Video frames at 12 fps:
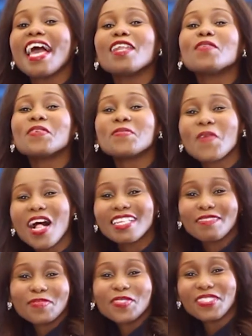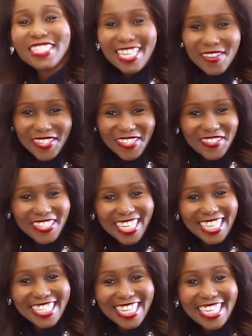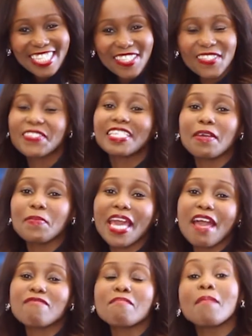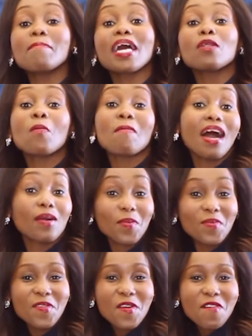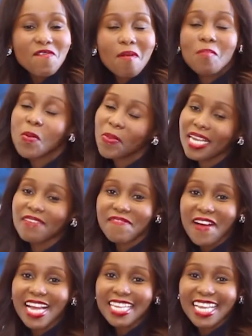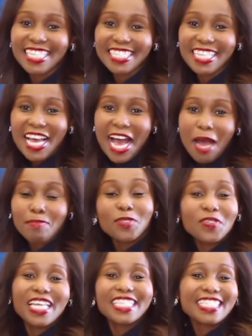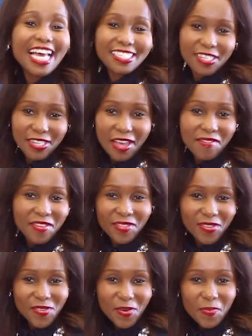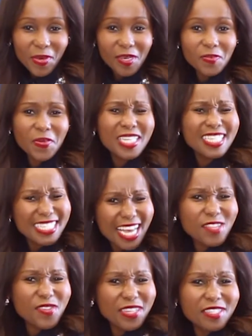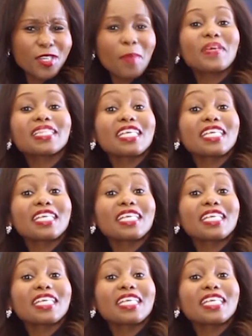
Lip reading: Hello and welcome to Secrets to Success. Today we have Mapalo Makhu from Women in Finance. I'm truly excited to have her on the show because we're going to touch on a topic